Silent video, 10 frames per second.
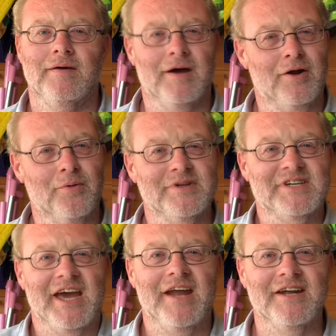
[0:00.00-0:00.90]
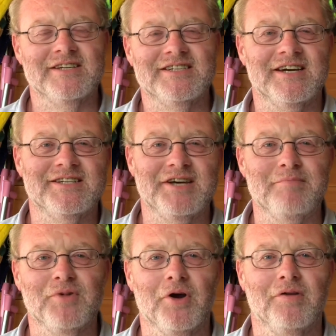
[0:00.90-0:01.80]
Hello once again, it's
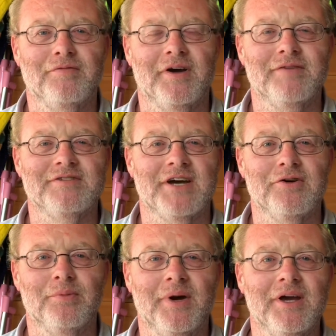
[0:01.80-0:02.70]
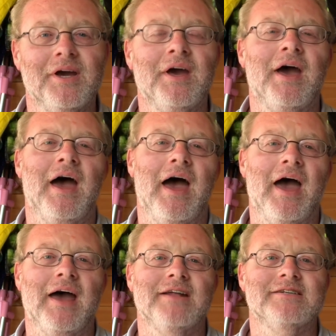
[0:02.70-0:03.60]
Tim, Golf 5 Tango Mike,
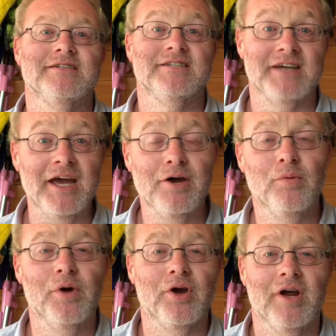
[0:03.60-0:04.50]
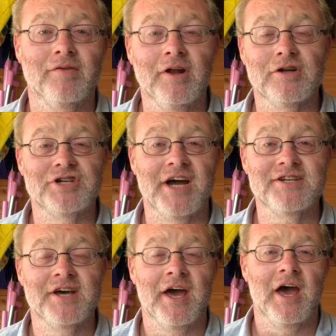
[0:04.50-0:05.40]
and today we're going to have a little
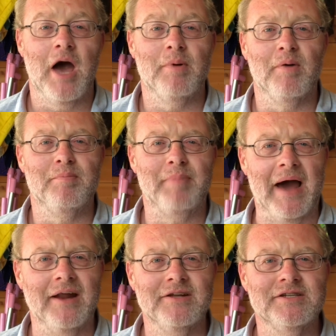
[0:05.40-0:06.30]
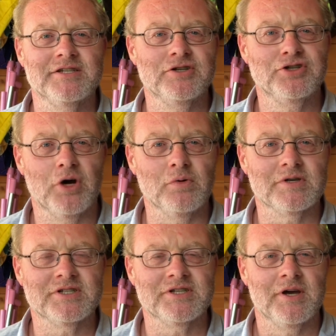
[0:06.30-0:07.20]
chat about Baluns and
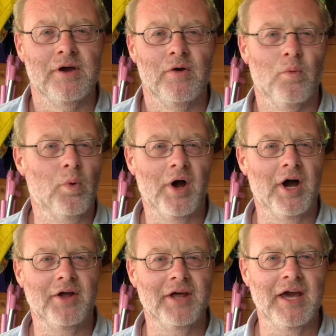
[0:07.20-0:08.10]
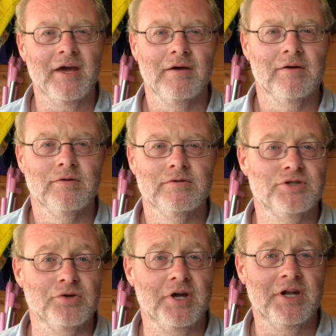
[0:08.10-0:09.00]
Chokes. What are they?
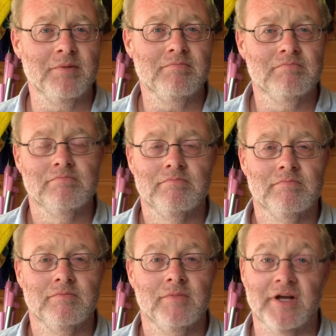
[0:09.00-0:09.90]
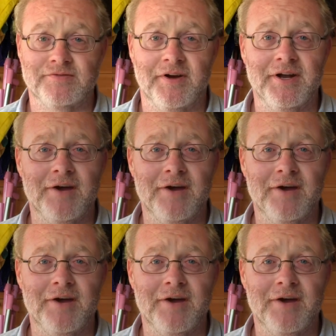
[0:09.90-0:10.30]
Do you need them? Let's find